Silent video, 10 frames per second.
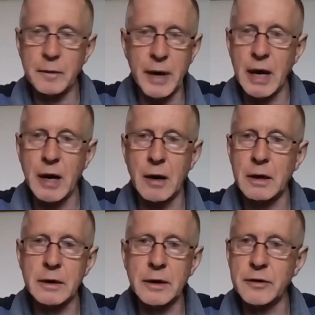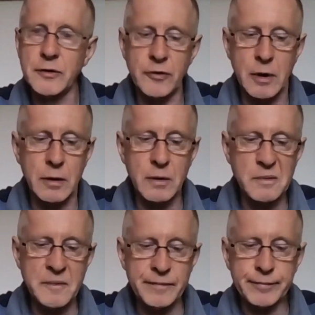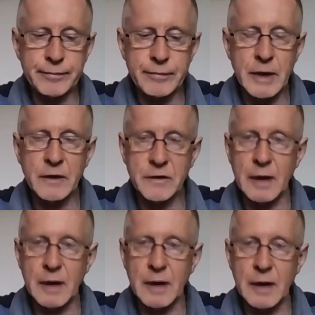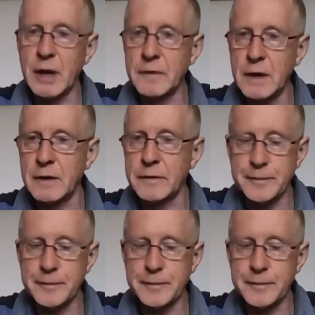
power and control, except the power of love.